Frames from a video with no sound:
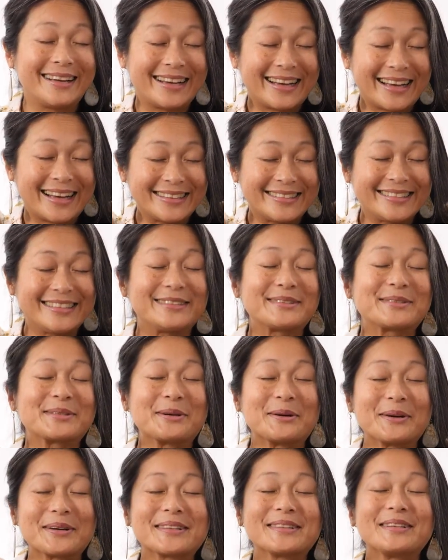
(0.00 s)
has
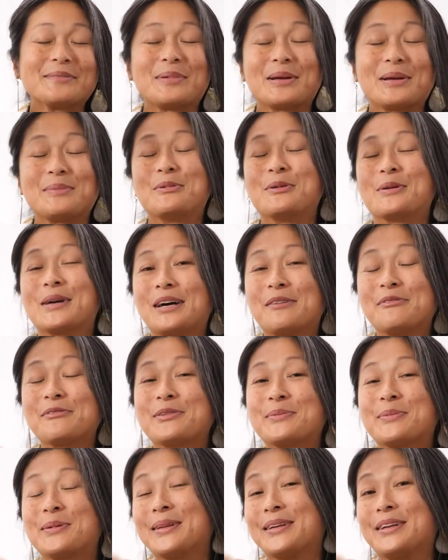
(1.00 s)
historically been more
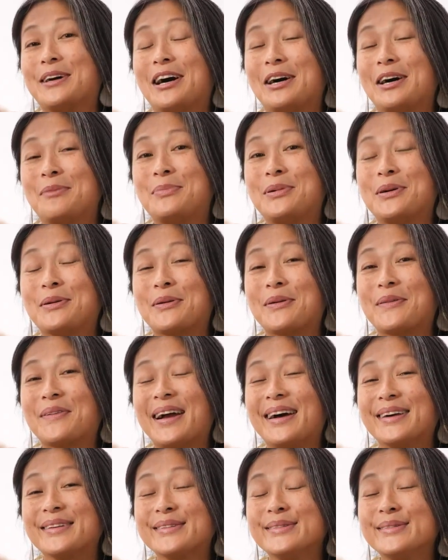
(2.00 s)
comfortable in
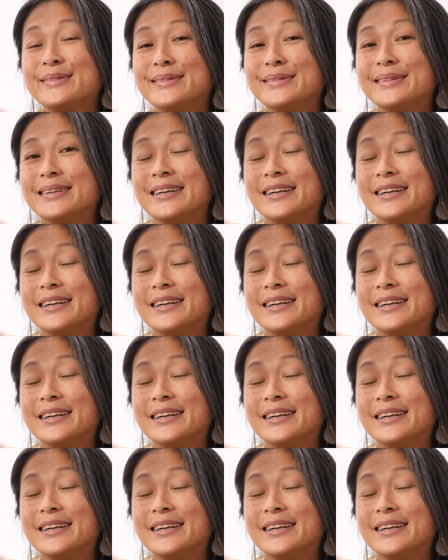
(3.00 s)
hyperarousal,